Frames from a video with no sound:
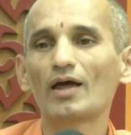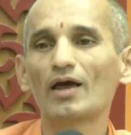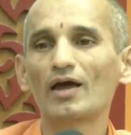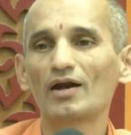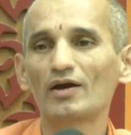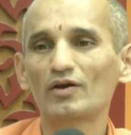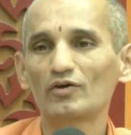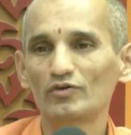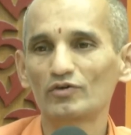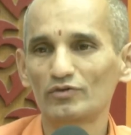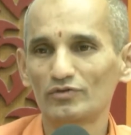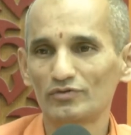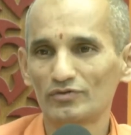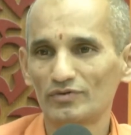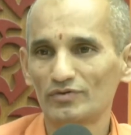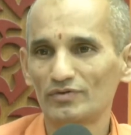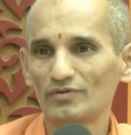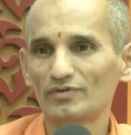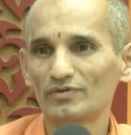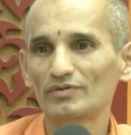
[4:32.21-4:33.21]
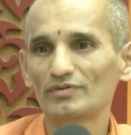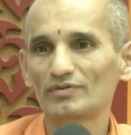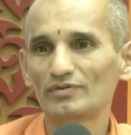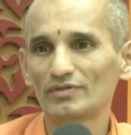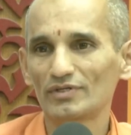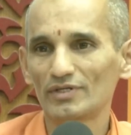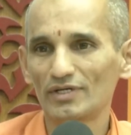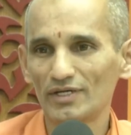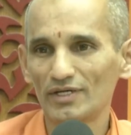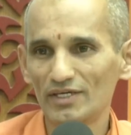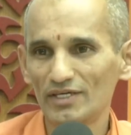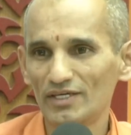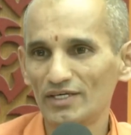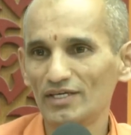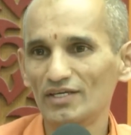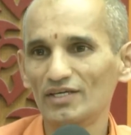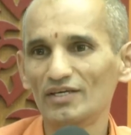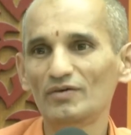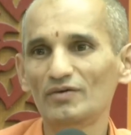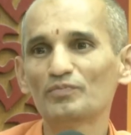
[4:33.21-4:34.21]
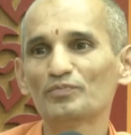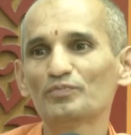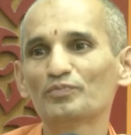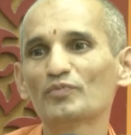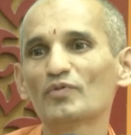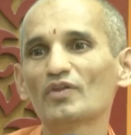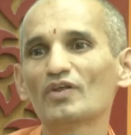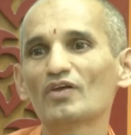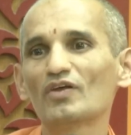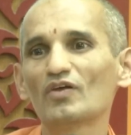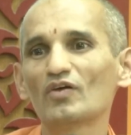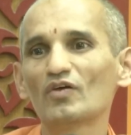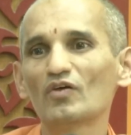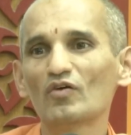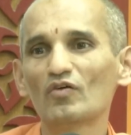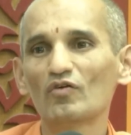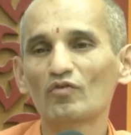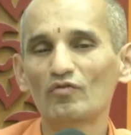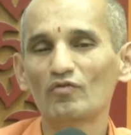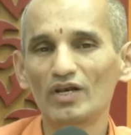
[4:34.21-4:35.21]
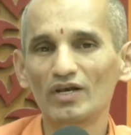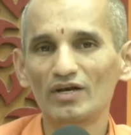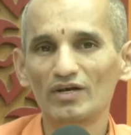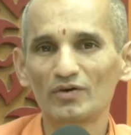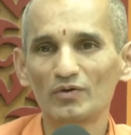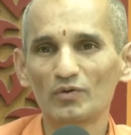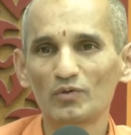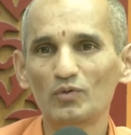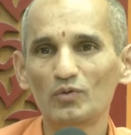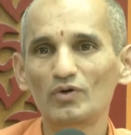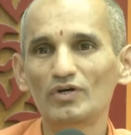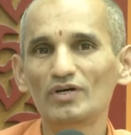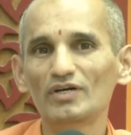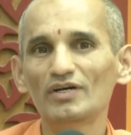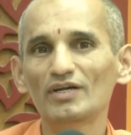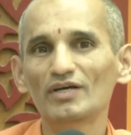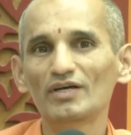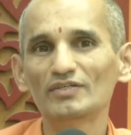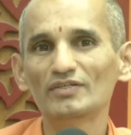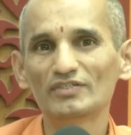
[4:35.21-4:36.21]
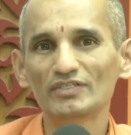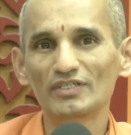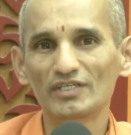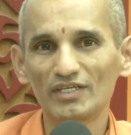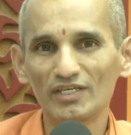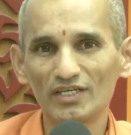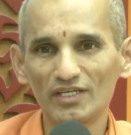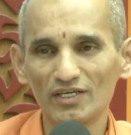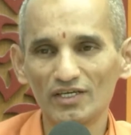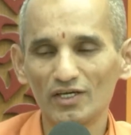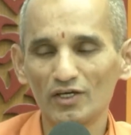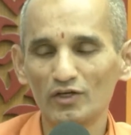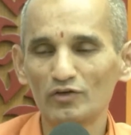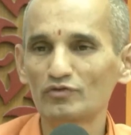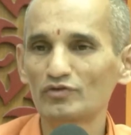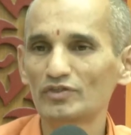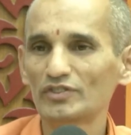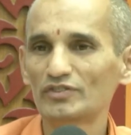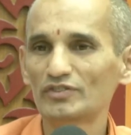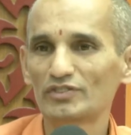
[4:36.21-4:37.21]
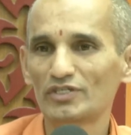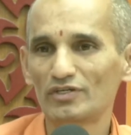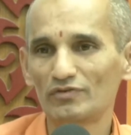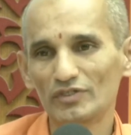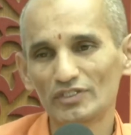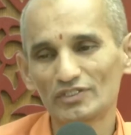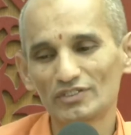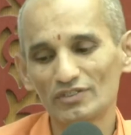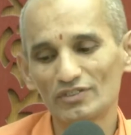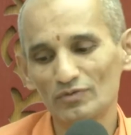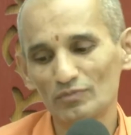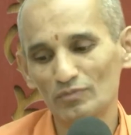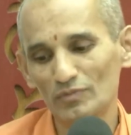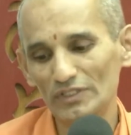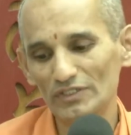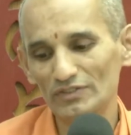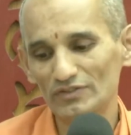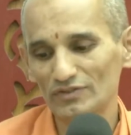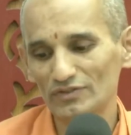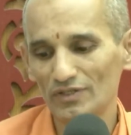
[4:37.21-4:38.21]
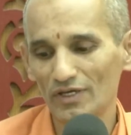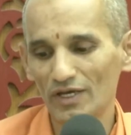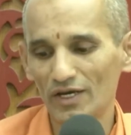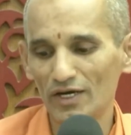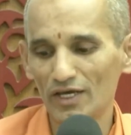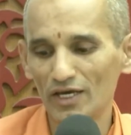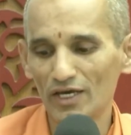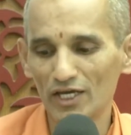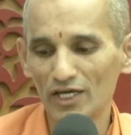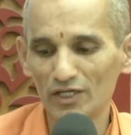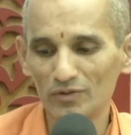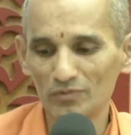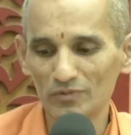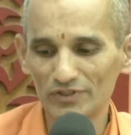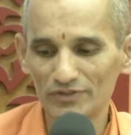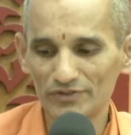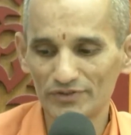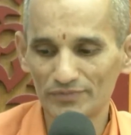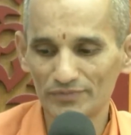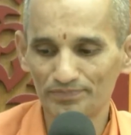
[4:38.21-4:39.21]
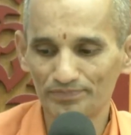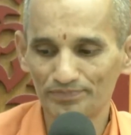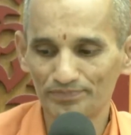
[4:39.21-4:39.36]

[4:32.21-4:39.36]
And Kaikeyi will rule a city infested with beasts and animals.